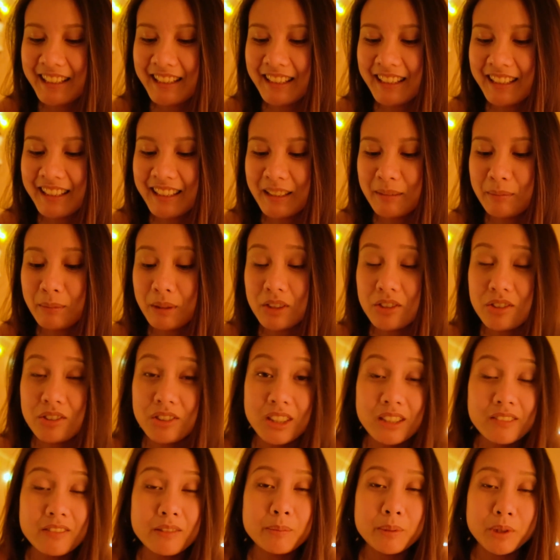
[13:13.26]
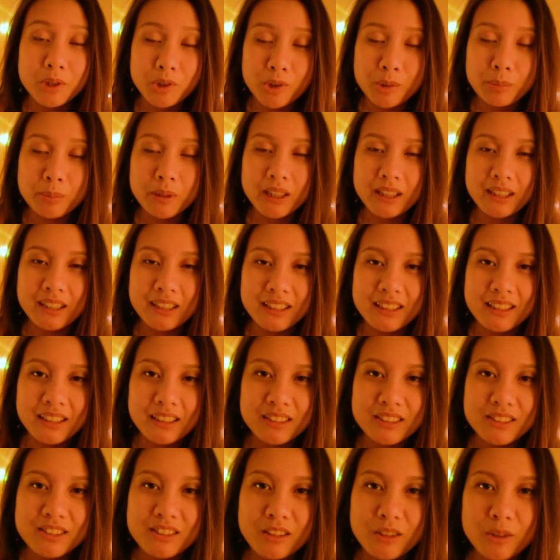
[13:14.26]
And make sure you have a puke bucket
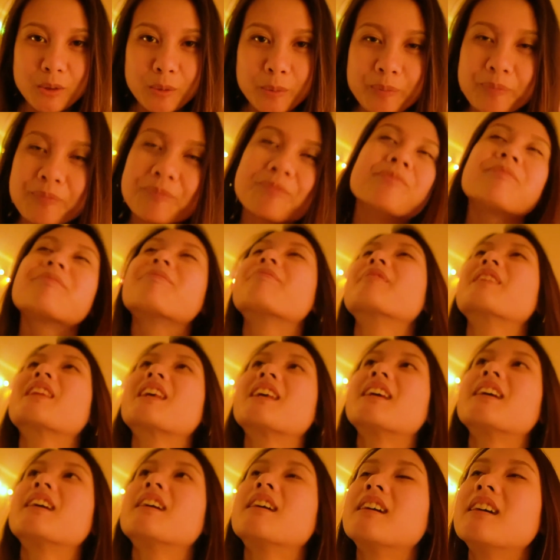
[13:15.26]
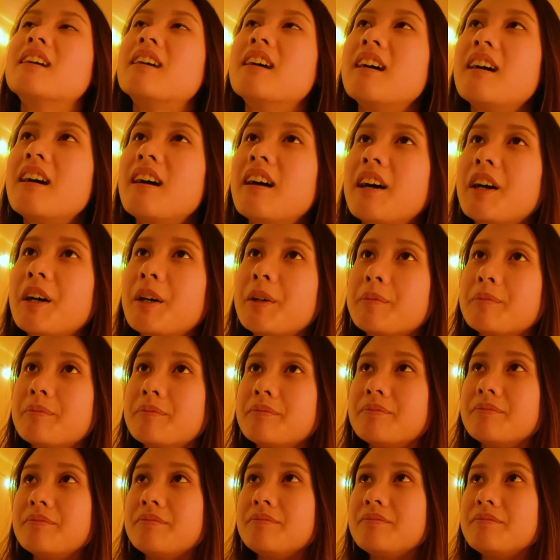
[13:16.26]
next to you.
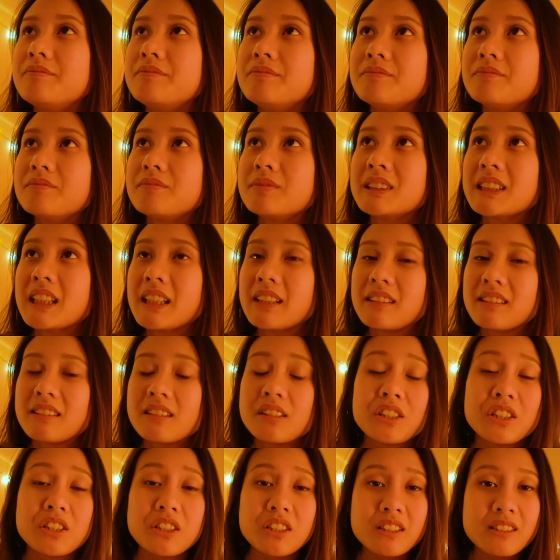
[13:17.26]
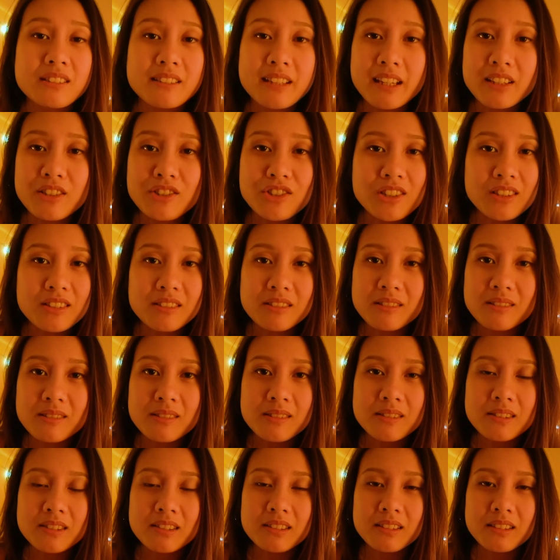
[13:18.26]
Um, set the good
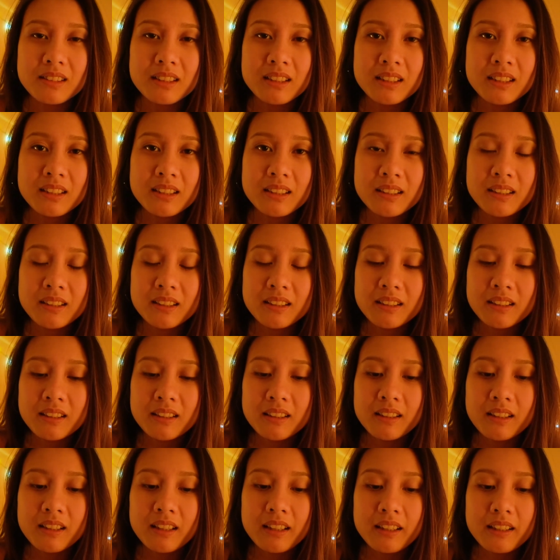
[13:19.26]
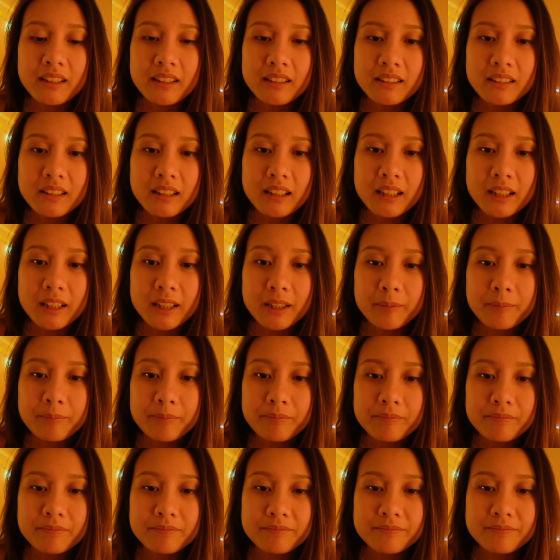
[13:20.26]
intentions, and
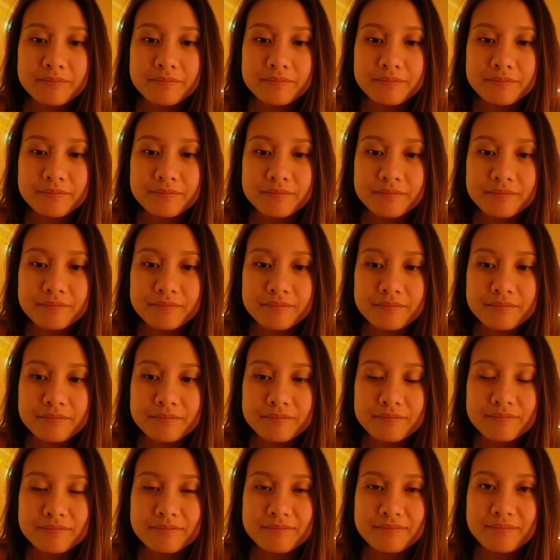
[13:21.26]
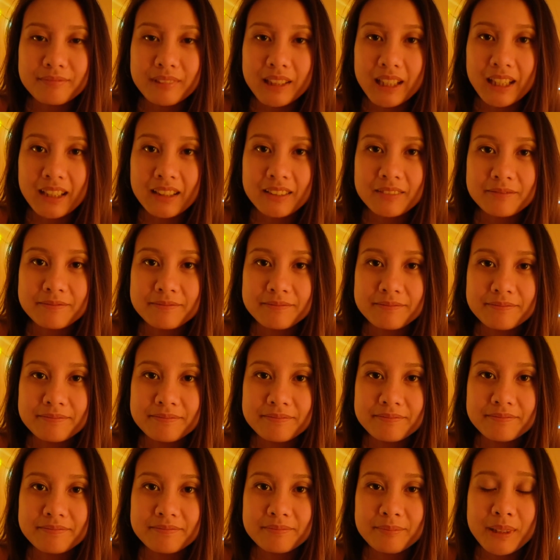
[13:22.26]
um, yeah,
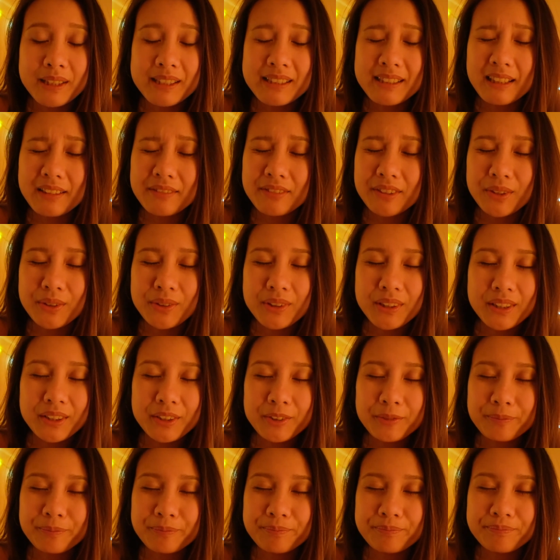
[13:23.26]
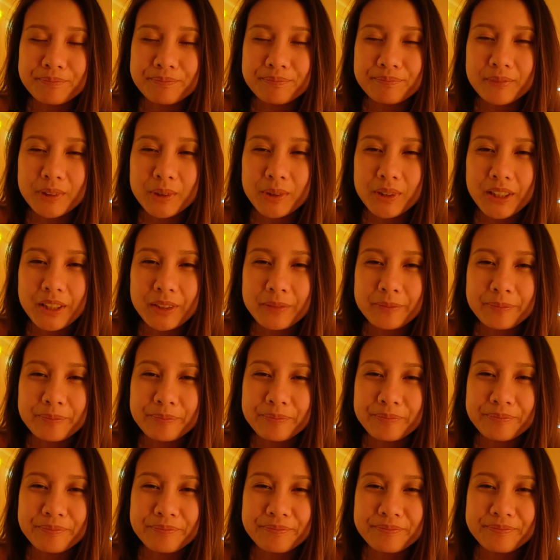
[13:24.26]
be safe out there, okay?
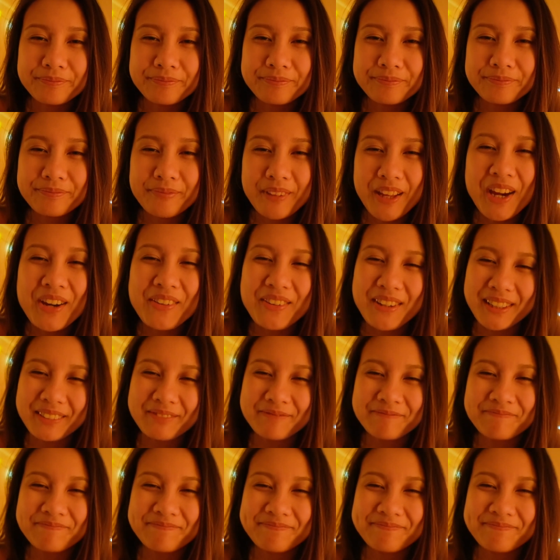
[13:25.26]
All right.